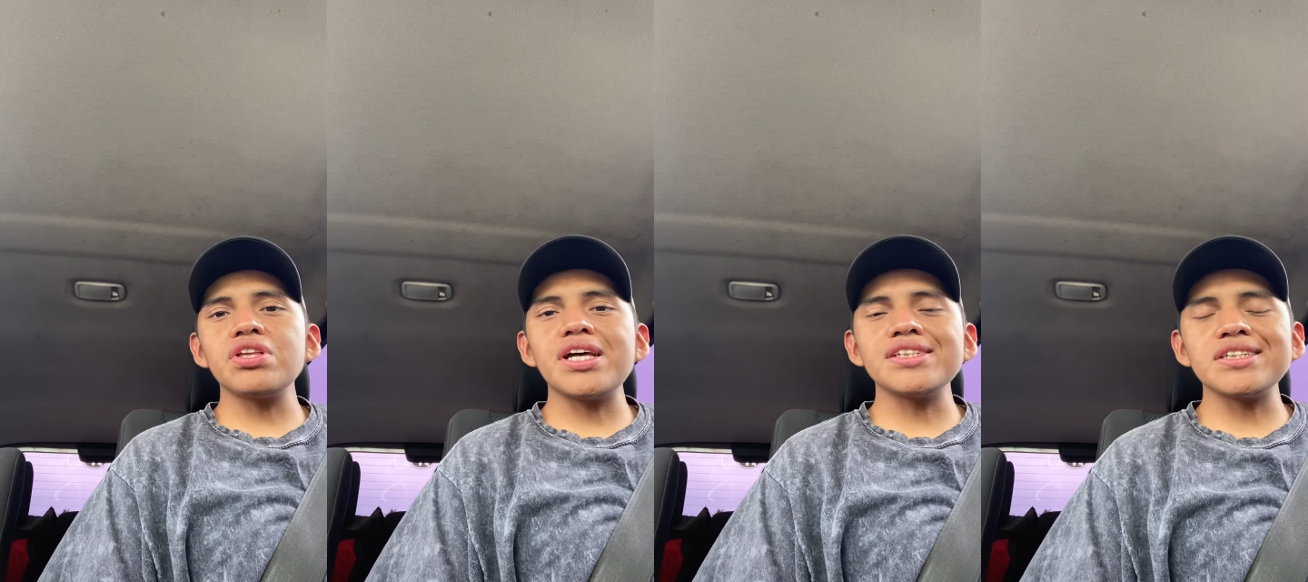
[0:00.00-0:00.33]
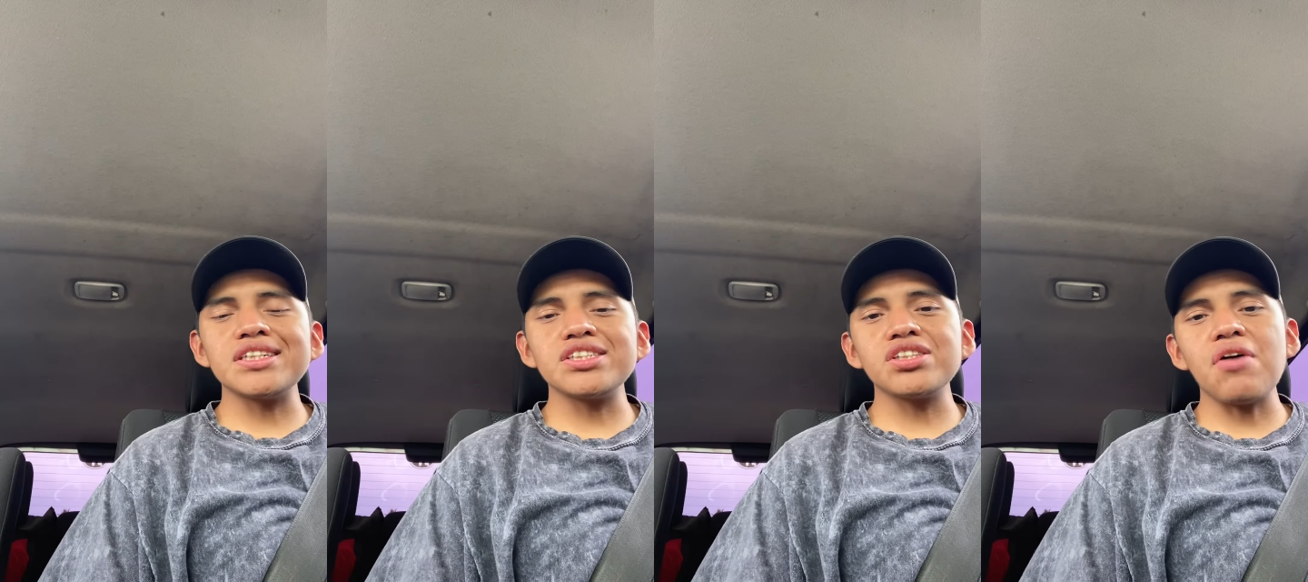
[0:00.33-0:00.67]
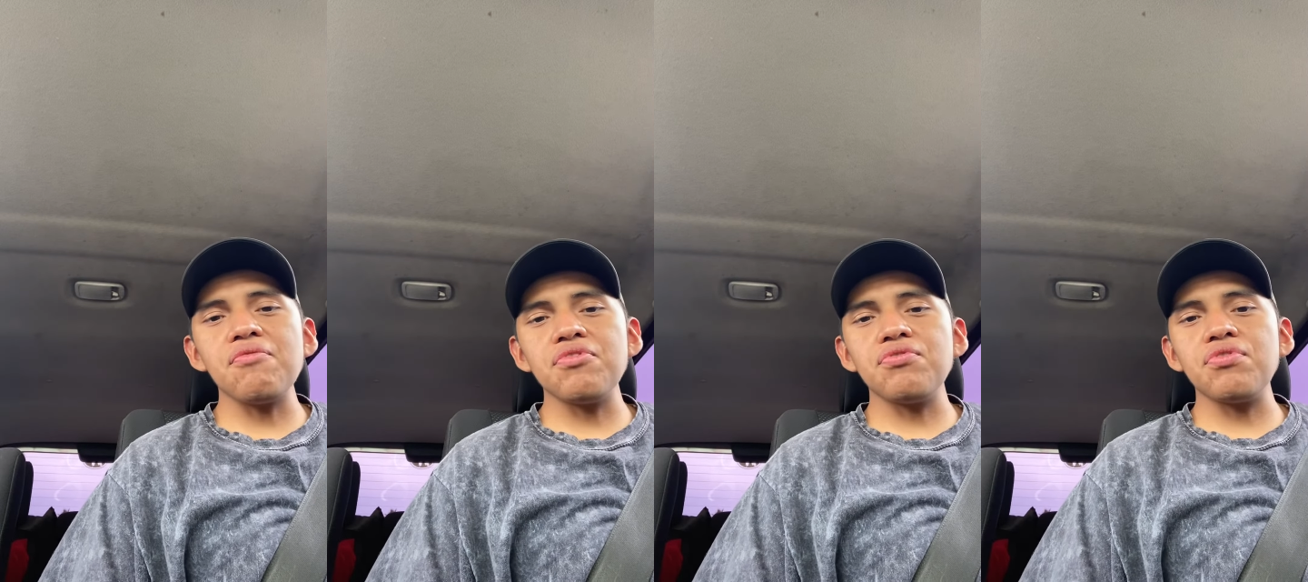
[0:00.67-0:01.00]
that's gonna stop
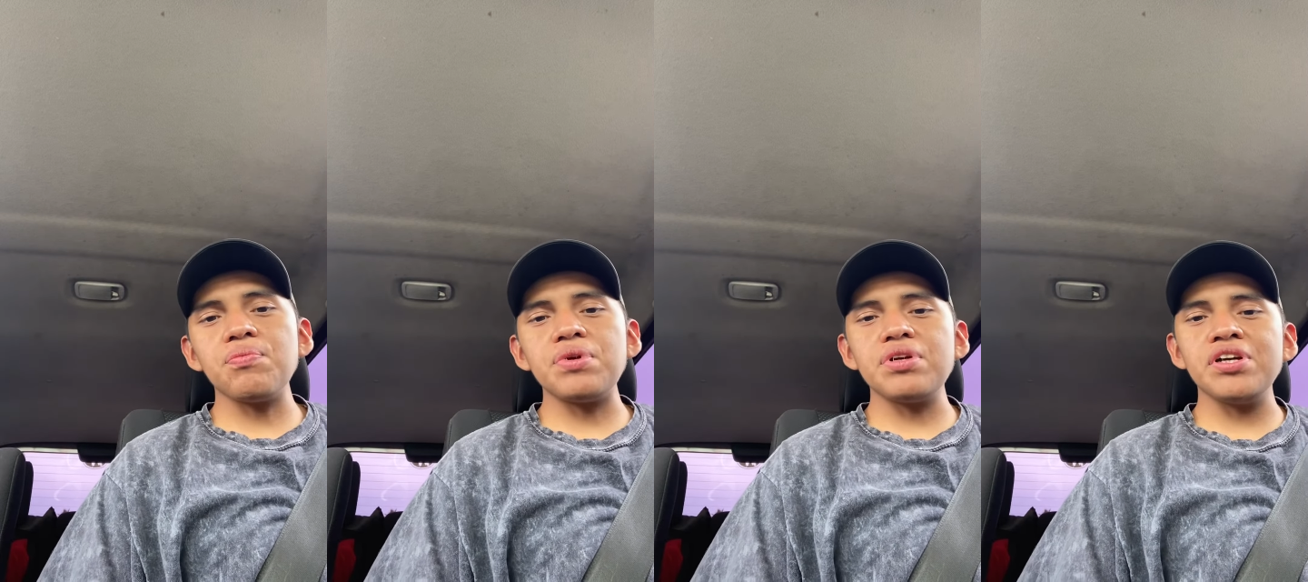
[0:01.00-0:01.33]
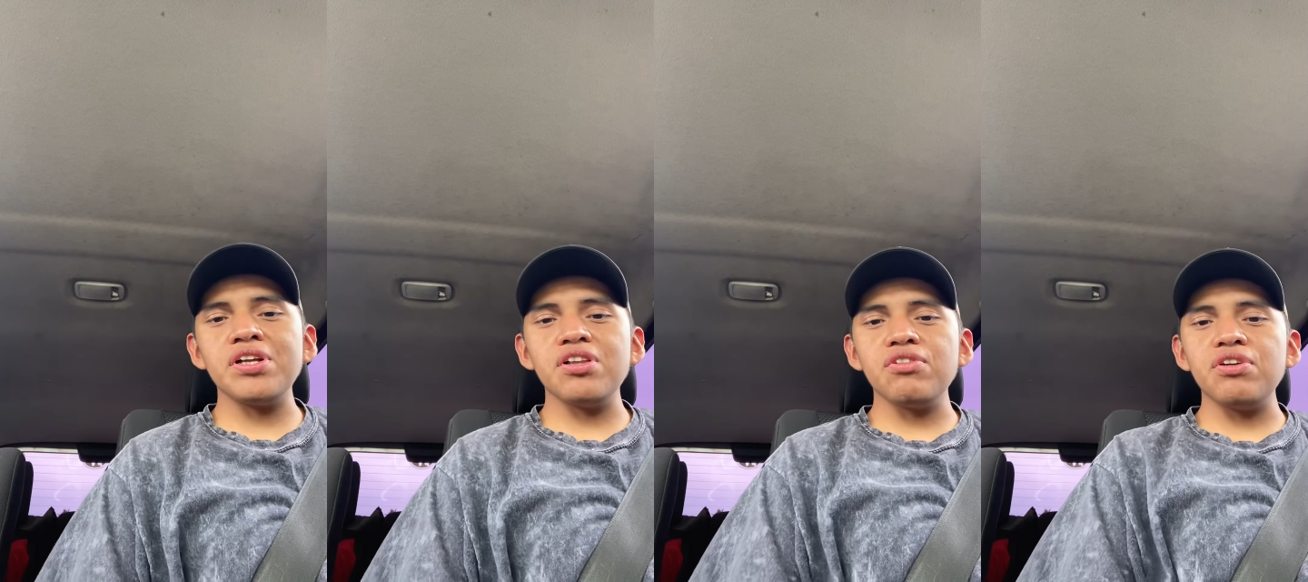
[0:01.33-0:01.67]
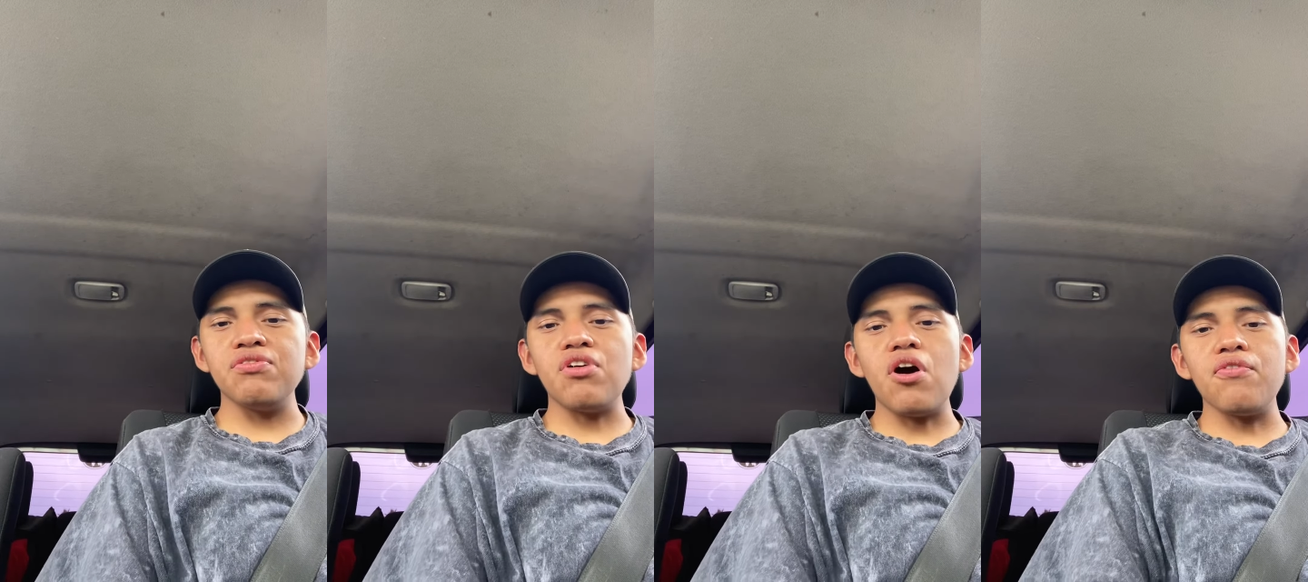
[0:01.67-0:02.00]
me from
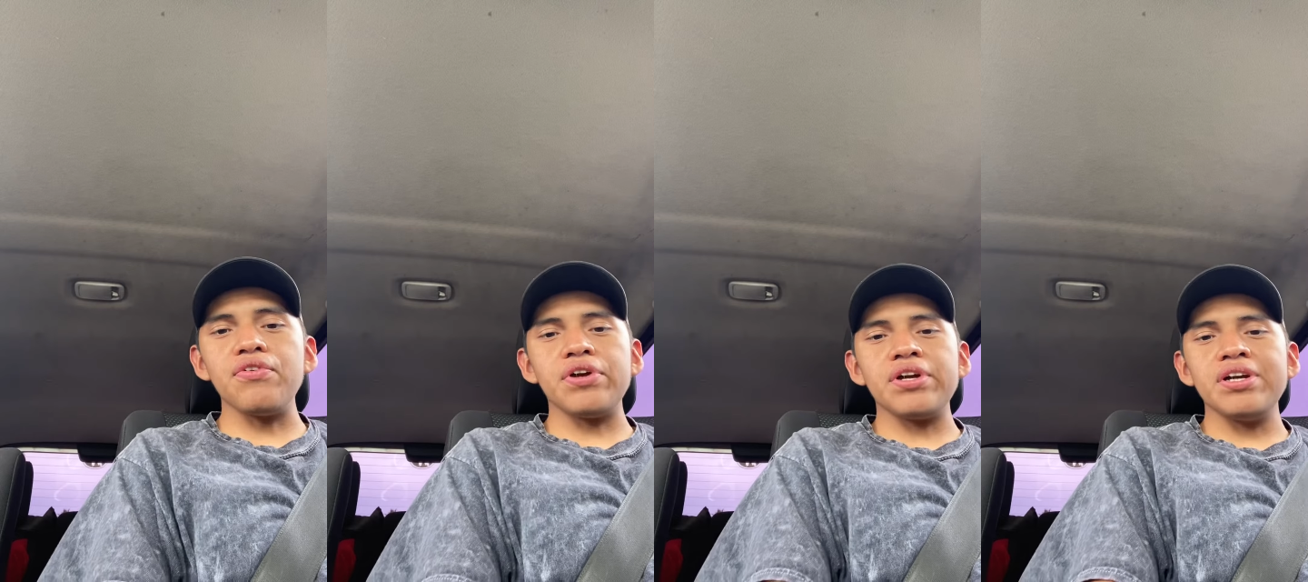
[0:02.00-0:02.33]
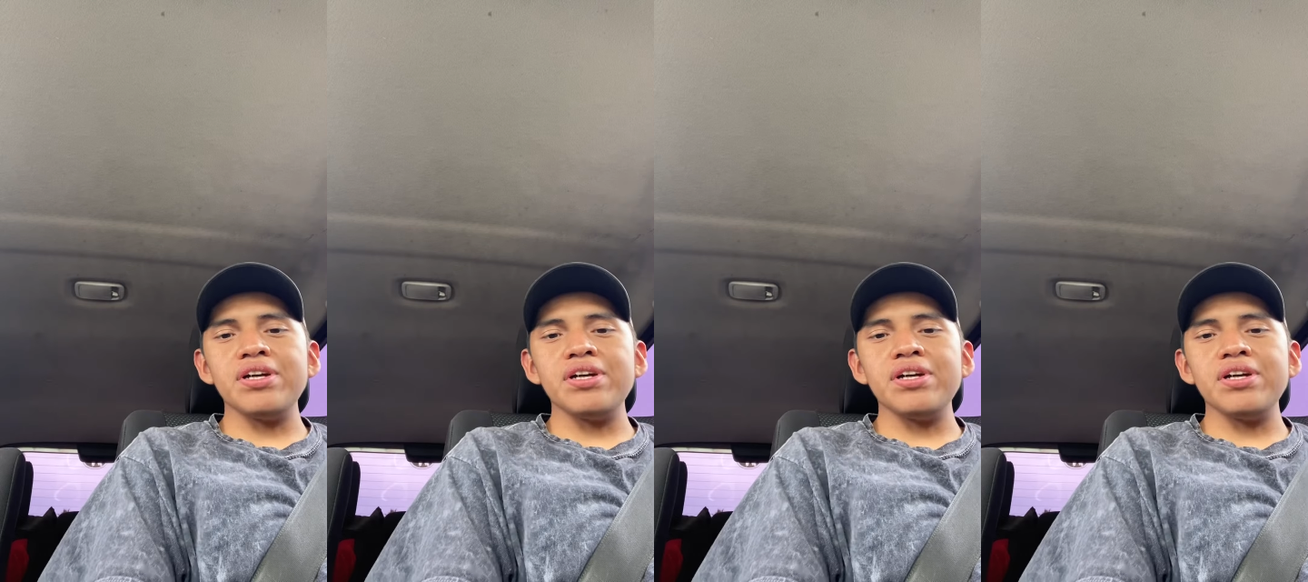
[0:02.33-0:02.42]
evolving.